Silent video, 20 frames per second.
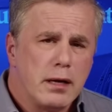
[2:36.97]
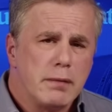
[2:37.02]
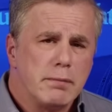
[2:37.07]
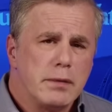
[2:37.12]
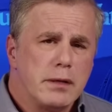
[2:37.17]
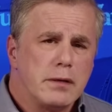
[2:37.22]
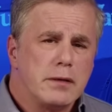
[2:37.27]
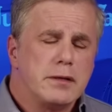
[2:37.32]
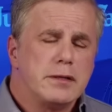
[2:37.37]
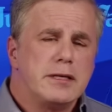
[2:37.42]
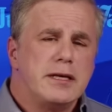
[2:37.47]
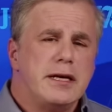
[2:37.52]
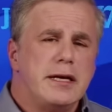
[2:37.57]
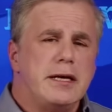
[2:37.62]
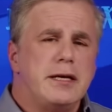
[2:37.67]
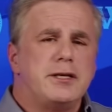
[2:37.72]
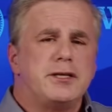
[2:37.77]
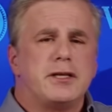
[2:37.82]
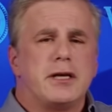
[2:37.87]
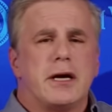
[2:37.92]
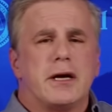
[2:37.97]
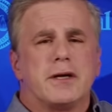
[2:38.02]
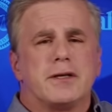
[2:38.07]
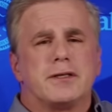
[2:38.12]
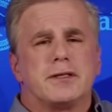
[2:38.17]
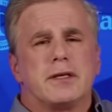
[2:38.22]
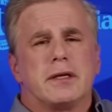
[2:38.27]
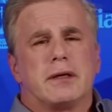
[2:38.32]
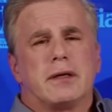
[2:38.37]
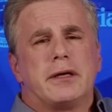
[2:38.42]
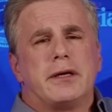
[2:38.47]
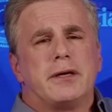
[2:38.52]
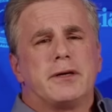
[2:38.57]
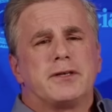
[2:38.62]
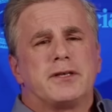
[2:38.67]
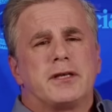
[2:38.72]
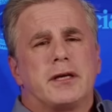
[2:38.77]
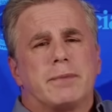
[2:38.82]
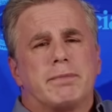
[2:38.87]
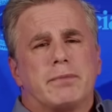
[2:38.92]
because he shares
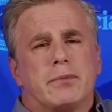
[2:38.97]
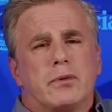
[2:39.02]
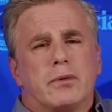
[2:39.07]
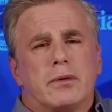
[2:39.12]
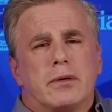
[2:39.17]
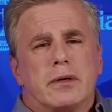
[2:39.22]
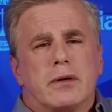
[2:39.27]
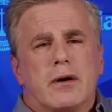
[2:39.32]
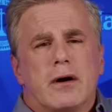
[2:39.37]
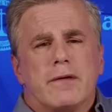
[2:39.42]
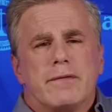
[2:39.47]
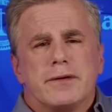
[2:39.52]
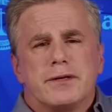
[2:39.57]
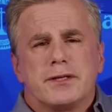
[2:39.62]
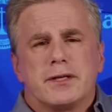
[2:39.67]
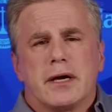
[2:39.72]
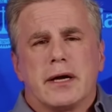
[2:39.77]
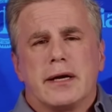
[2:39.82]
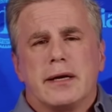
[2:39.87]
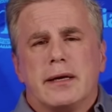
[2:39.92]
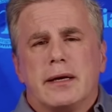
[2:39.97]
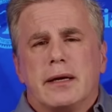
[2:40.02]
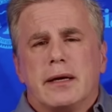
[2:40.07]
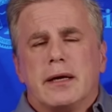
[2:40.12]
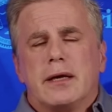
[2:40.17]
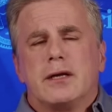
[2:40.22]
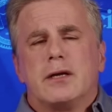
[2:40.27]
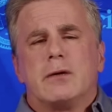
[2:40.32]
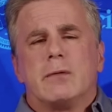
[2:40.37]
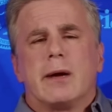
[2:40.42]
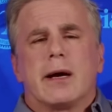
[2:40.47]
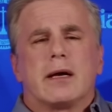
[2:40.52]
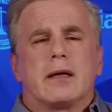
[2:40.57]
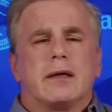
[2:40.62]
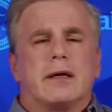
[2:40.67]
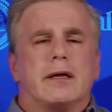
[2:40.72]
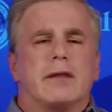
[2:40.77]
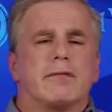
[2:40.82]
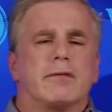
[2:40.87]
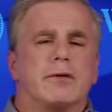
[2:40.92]
leadership or oversight
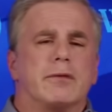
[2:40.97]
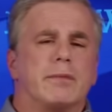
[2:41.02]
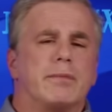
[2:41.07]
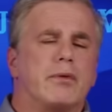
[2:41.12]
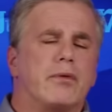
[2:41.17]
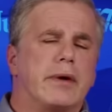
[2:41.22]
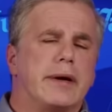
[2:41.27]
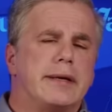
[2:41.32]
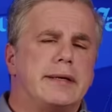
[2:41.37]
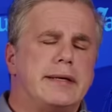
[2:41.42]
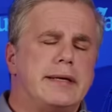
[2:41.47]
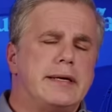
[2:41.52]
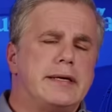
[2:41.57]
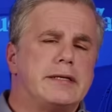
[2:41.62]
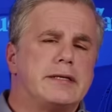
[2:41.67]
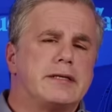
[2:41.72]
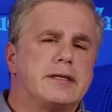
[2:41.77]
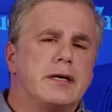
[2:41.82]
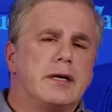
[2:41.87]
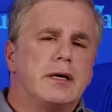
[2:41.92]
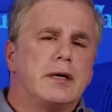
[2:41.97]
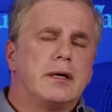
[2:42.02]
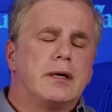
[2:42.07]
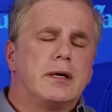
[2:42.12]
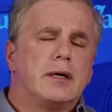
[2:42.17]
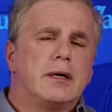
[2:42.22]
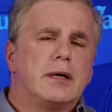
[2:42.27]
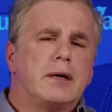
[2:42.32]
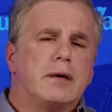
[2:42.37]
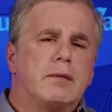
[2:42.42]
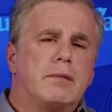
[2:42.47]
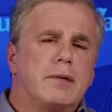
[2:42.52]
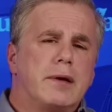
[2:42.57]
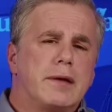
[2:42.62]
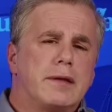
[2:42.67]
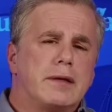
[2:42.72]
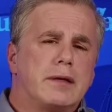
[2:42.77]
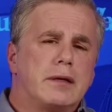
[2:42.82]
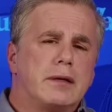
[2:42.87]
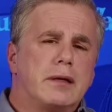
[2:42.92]
indirectly through appointees
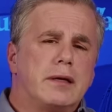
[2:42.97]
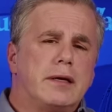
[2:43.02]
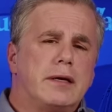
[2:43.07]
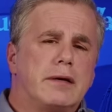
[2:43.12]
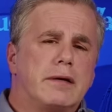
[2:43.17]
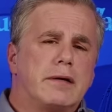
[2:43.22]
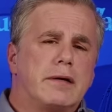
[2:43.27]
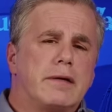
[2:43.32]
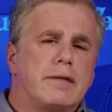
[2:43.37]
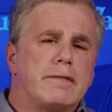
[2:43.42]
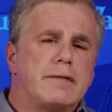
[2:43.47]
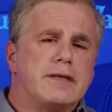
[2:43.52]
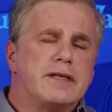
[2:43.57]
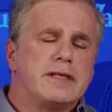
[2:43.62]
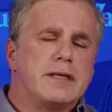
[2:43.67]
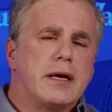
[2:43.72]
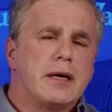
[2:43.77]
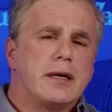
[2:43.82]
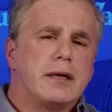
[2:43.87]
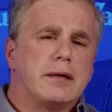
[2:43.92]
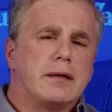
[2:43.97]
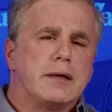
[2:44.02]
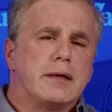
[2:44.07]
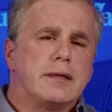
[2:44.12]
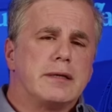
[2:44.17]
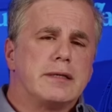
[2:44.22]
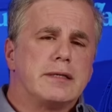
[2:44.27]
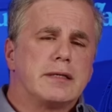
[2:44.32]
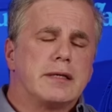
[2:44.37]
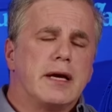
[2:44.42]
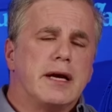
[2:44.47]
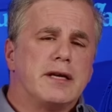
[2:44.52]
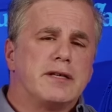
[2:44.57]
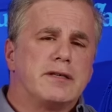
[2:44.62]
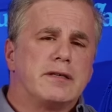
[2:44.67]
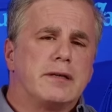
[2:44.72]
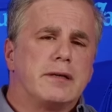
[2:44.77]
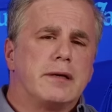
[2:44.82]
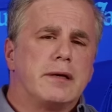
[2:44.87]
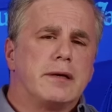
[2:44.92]
with the leader of the Senate, in this
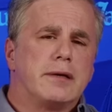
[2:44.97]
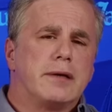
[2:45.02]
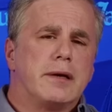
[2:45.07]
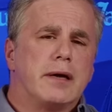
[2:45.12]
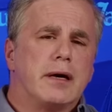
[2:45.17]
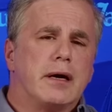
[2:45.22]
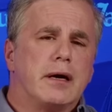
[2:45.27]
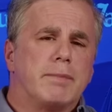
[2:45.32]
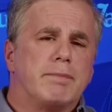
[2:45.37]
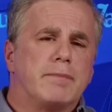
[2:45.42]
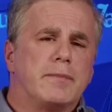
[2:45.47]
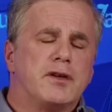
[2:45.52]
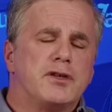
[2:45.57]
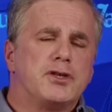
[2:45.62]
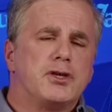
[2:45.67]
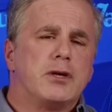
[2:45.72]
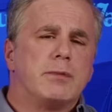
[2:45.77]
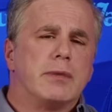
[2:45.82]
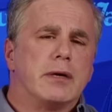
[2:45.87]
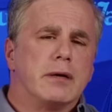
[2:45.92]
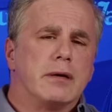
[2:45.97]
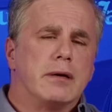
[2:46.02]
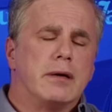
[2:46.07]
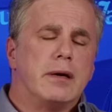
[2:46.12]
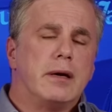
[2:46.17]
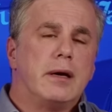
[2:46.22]
case, uh, Schumer.